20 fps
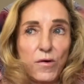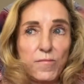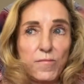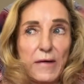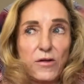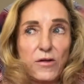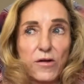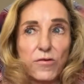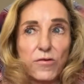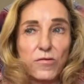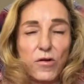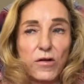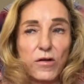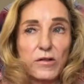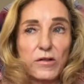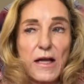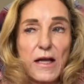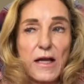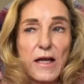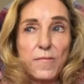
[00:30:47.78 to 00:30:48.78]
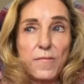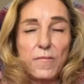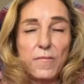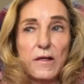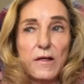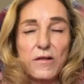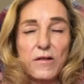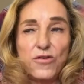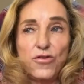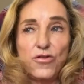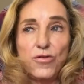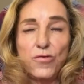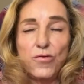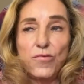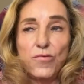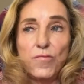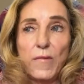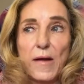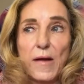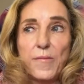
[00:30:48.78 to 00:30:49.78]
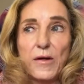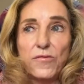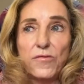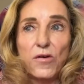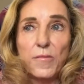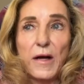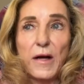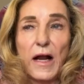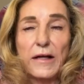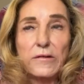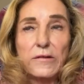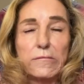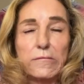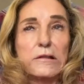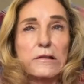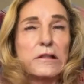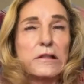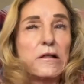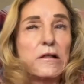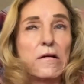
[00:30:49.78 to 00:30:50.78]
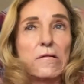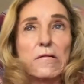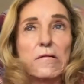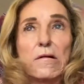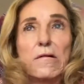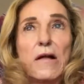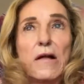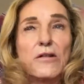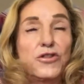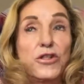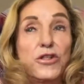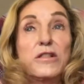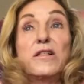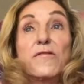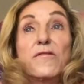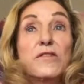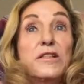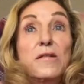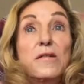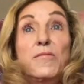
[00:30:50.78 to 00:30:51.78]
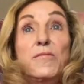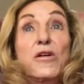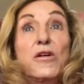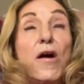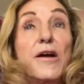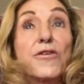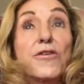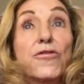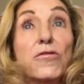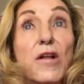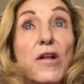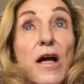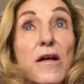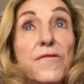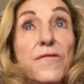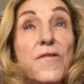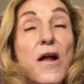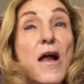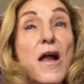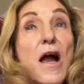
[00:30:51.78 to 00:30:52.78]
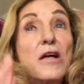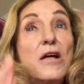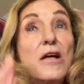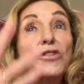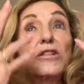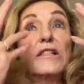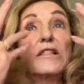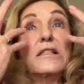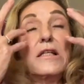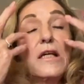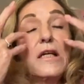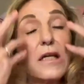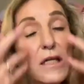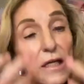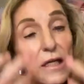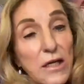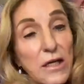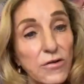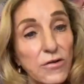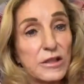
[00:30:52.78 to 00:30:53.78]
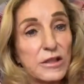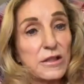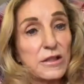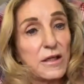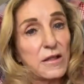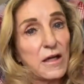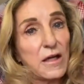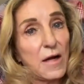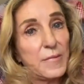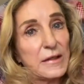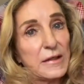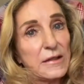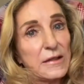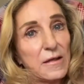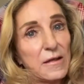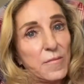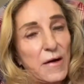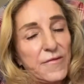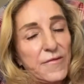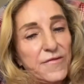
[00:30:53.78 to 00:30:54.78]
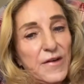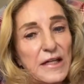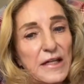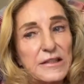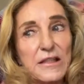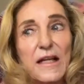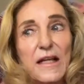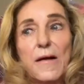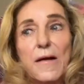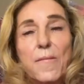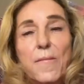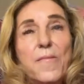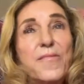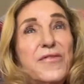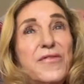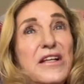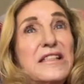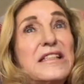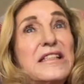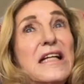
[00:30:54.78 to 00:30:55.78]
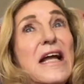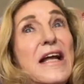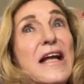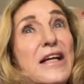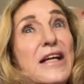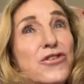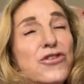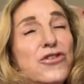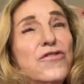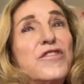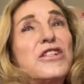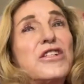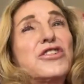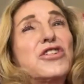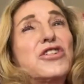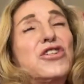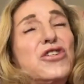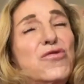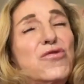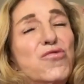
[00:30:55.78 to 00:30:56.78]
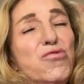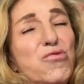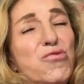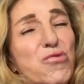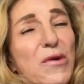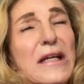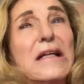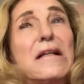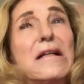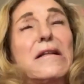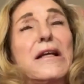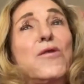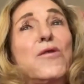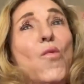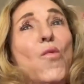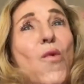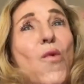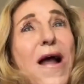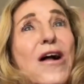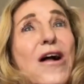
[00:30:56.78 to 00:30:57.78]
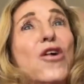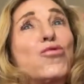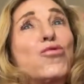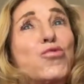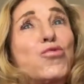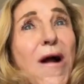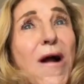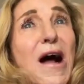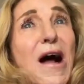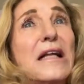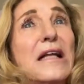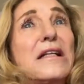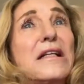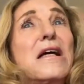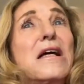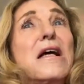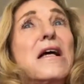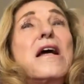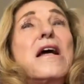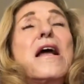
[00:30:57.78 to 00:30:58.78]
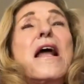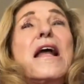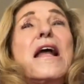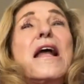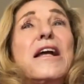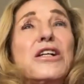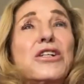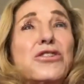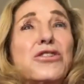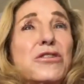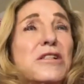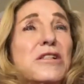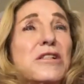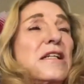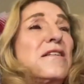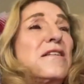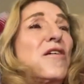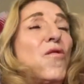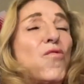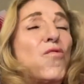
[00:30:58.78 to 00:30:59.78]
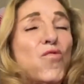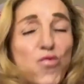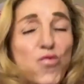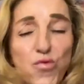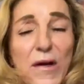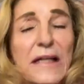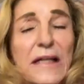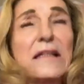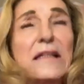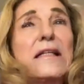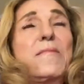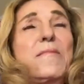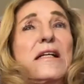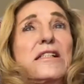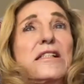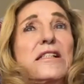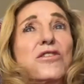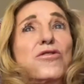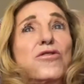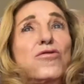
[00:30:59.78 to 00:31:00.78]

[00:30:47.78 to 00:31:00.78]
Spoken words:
my daughter-in-law came into my bedroom and she's never seen me cry in her life. Just tears started coming down in my face. Like this really well-run agency that really needs to